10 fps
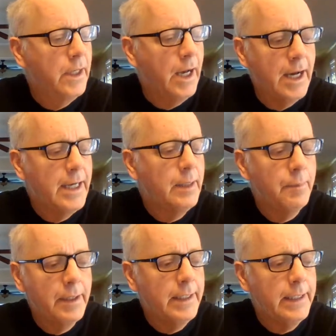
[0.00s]
High and
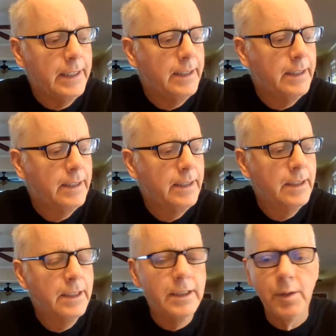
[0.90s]
mighty.
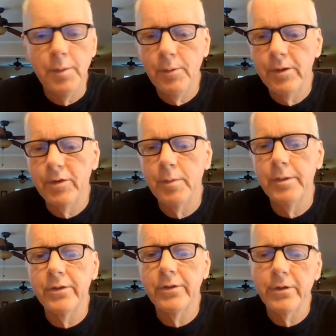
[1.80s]
Nobody wants to
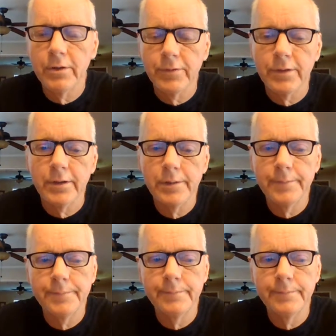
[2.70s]
be a servant.